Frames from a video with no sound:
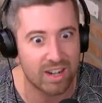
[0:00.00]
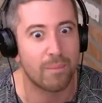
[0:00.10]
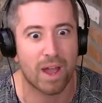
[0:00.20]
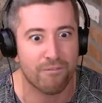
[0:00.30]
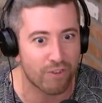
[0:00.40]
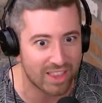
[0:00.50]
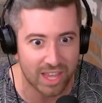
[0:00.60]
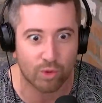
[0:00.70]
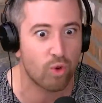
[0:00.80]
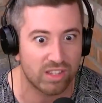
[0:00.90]
And my friend
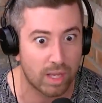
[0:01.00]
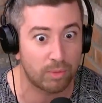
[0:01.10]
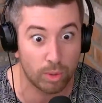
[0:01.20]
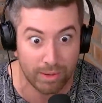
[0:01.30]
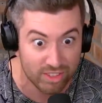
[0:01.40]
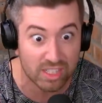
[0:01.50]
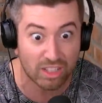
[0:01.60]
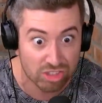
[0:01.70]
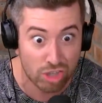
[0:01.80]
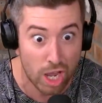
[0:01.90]
like runs up to him and he's like,
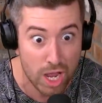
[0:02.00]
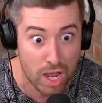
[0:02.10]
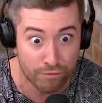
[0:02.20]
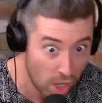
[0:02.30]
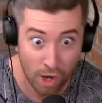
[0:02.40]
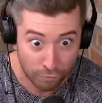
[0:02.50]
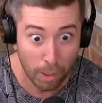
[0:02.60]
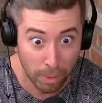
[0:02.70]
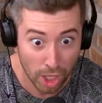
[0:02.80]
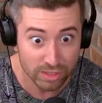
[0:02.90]
Steve from
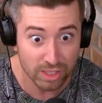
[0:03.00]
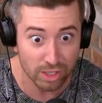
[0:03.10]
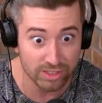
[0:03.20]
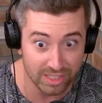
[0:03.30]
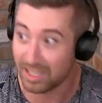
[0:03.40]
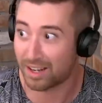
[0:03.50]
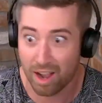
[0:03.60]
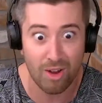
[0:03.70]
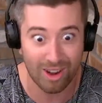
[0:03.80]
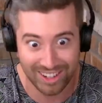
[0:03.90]
Blue's Clues! He's like,
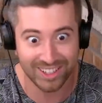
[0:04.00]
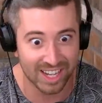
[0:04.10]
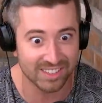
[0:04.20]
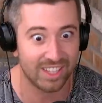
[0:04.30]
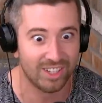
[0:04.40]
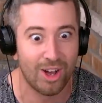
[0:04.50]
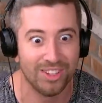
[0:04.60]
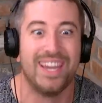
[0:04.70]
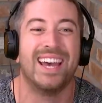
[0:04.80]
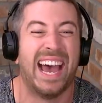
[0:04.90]
oh, aren't you guys a little old?